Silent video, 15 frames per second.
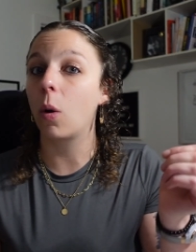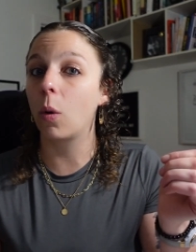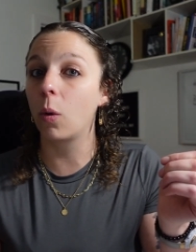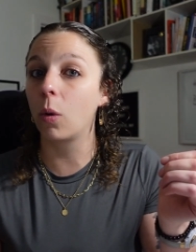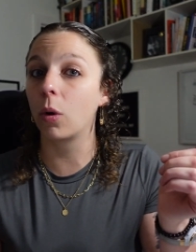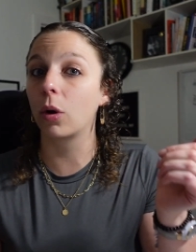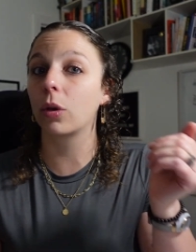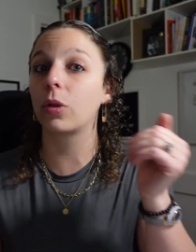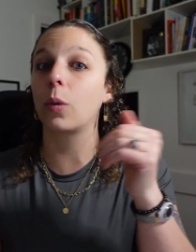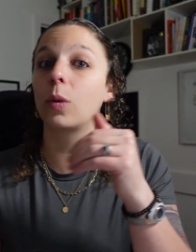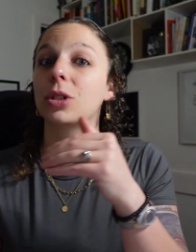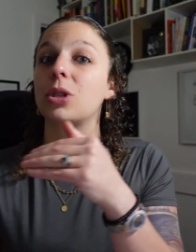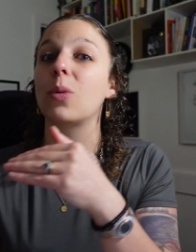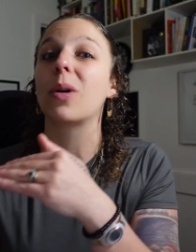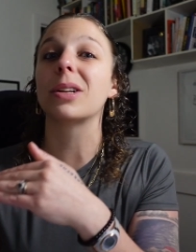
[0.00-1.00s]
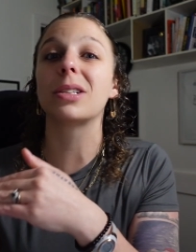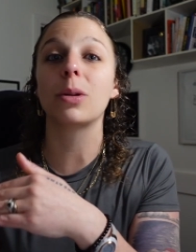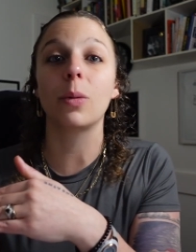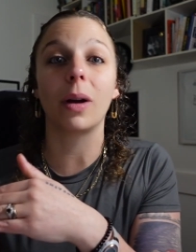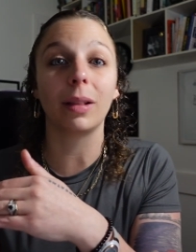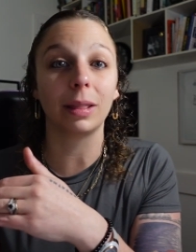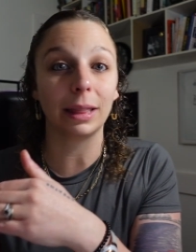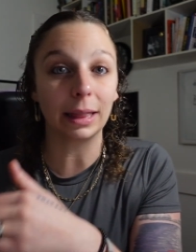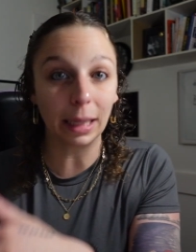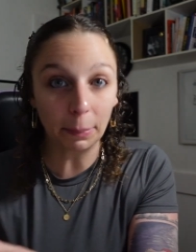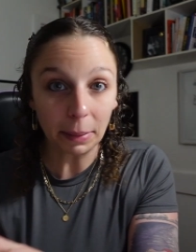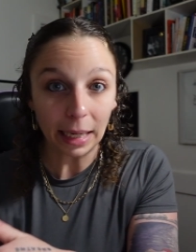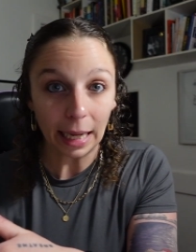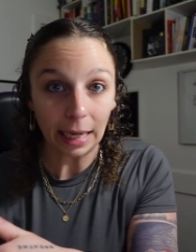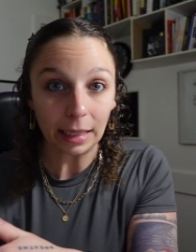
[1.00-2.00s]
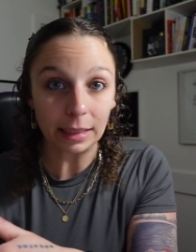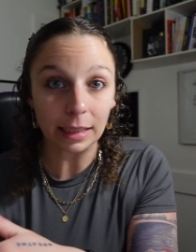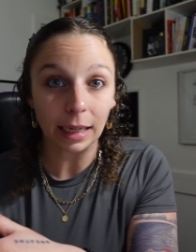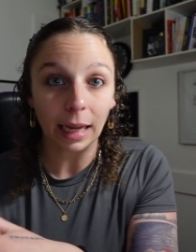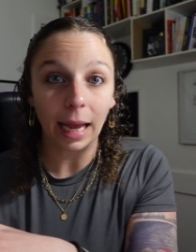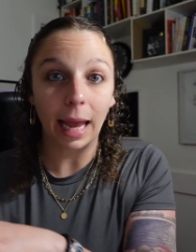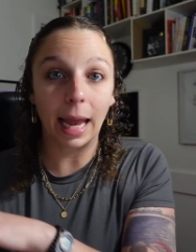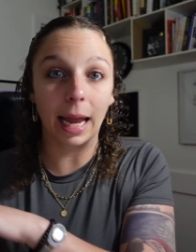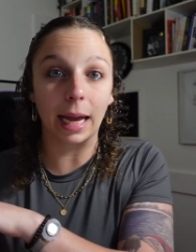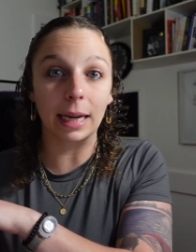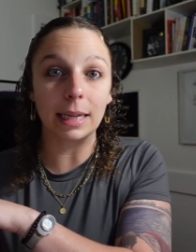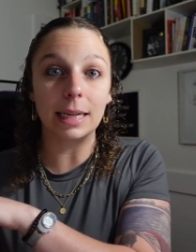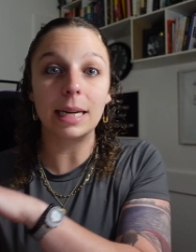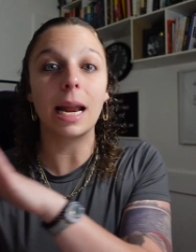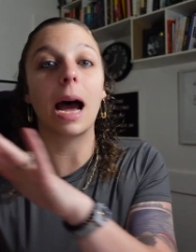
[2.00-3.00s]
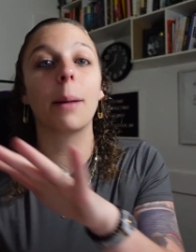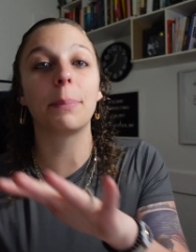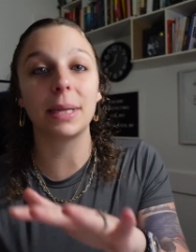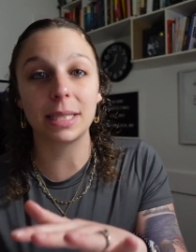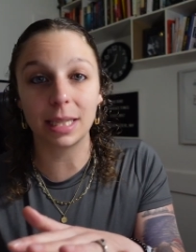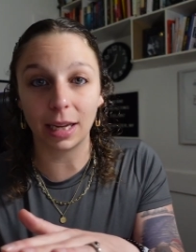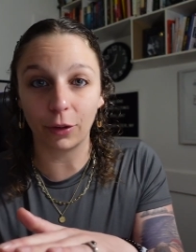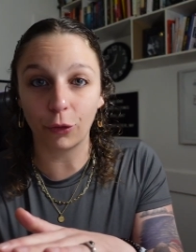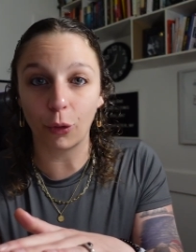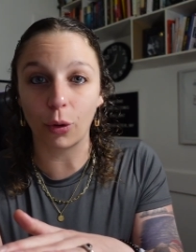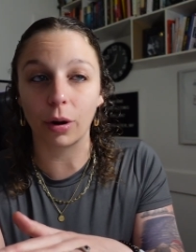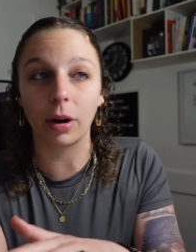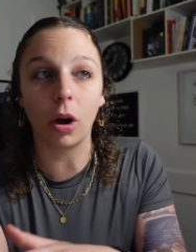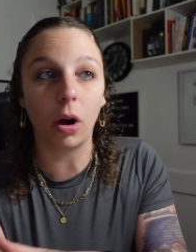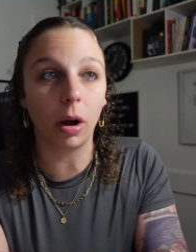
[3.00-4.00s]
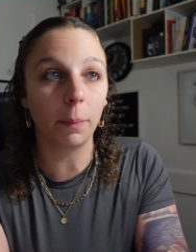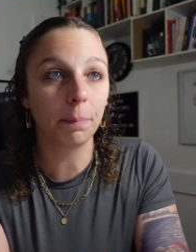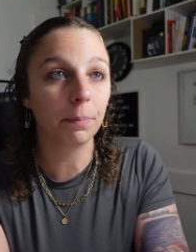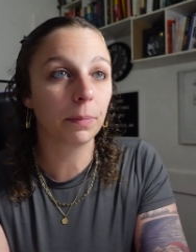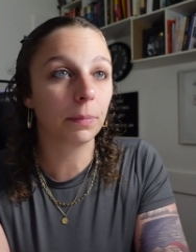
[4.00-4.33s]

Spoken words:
or the ones you want to eliminate and not be seen for at all.